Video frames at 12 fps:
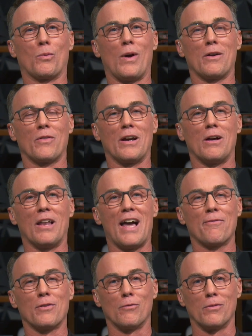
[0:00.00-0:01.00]
Why are they all
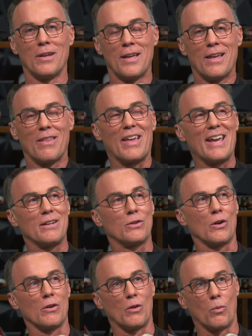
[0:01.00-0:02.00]
laughing? They had
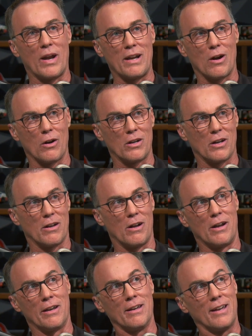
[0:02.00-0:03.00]
turned the radar gun
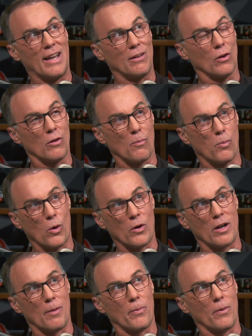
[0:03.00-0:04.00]
on and turned the board
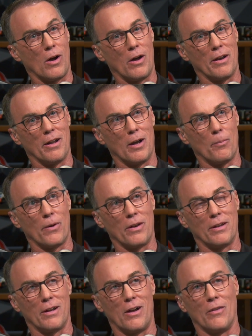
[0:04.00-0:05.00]
up on
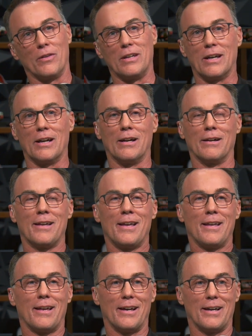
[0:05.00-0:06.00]
the
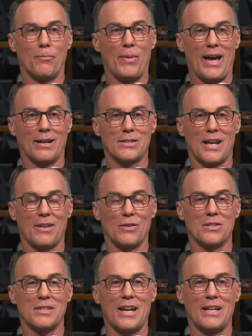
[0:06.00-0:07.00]
back side of the
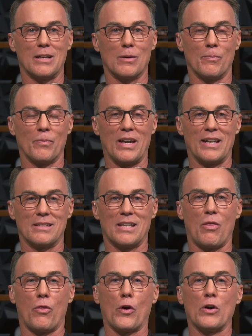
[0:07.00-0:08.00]
stadium, and it
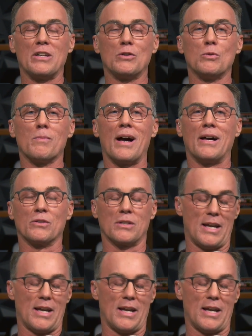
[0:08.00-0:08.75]
said 32 miles an